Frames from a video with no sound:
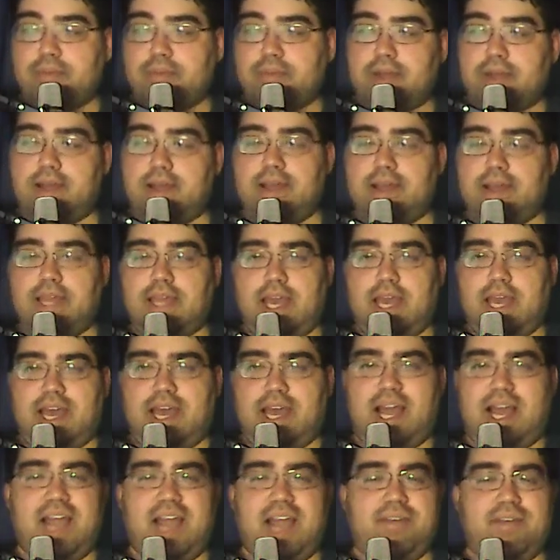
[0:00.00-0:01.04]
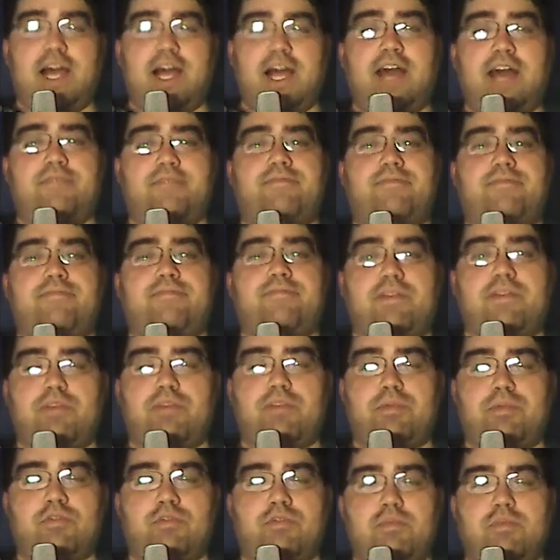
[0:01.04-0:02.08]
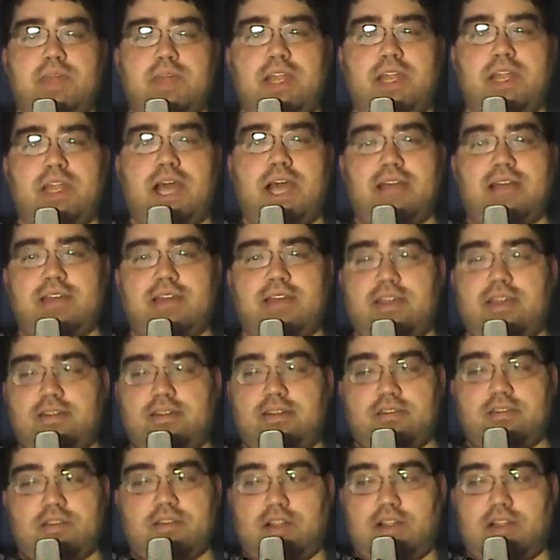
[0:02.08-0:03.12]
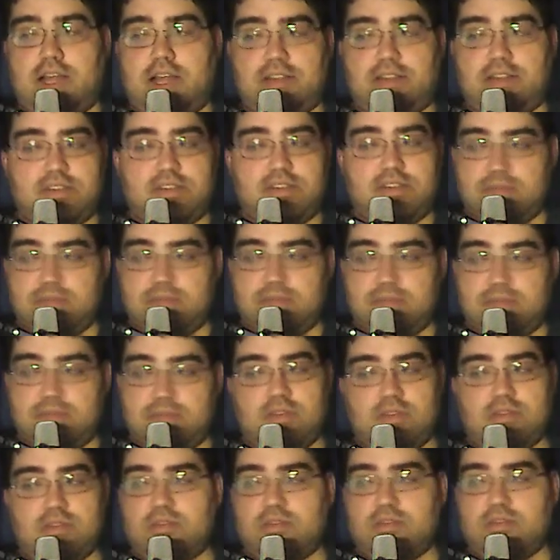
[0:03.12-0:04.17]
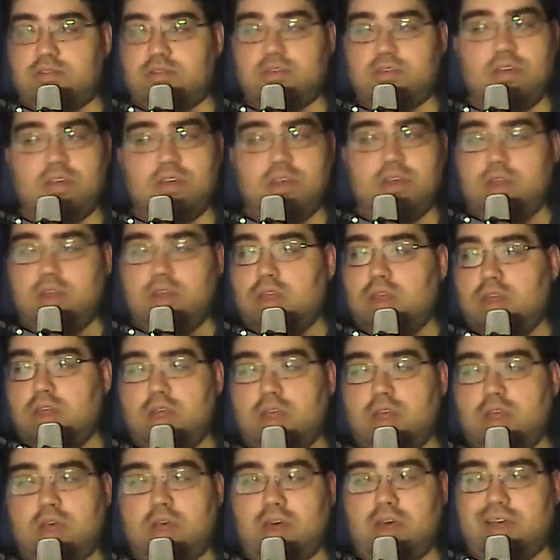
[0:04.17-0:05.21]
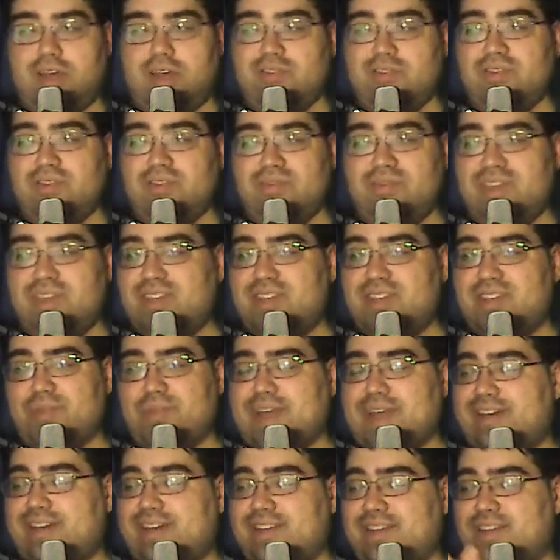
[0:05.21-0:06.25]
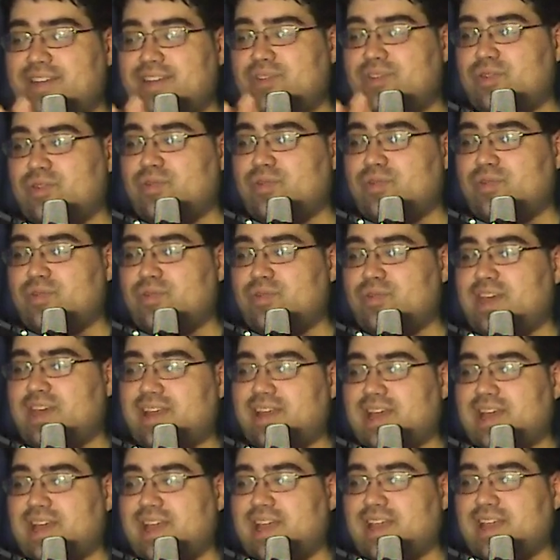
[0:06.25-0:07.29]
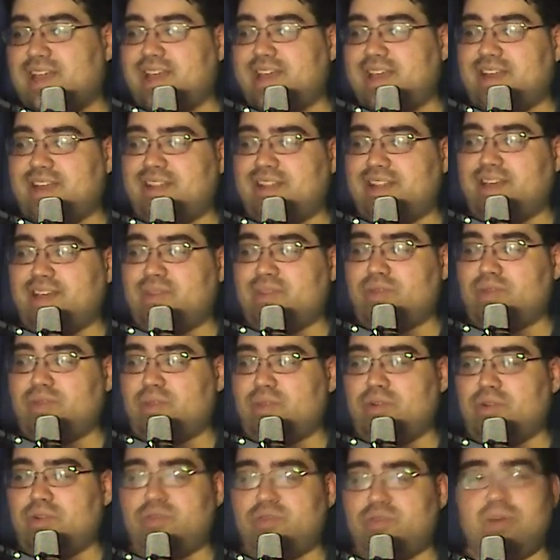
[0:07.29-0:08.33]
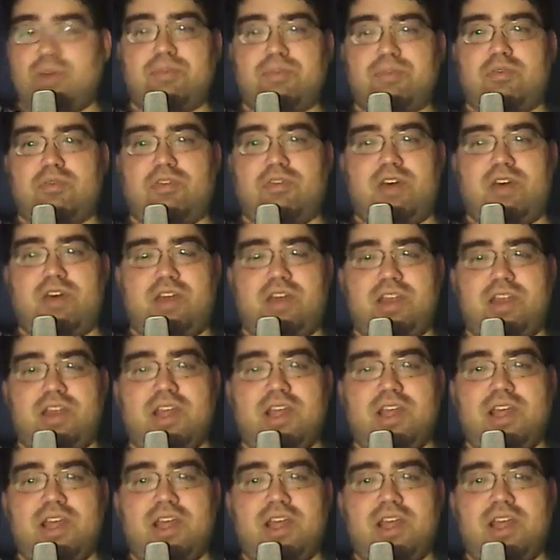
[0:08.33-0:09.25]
But uh, yeah, I have a lot of favorite episodes. I mean, I like a lot of The Simpsons. Uh, there's even like some reality shows that I kind of liked, like one or two episodes on.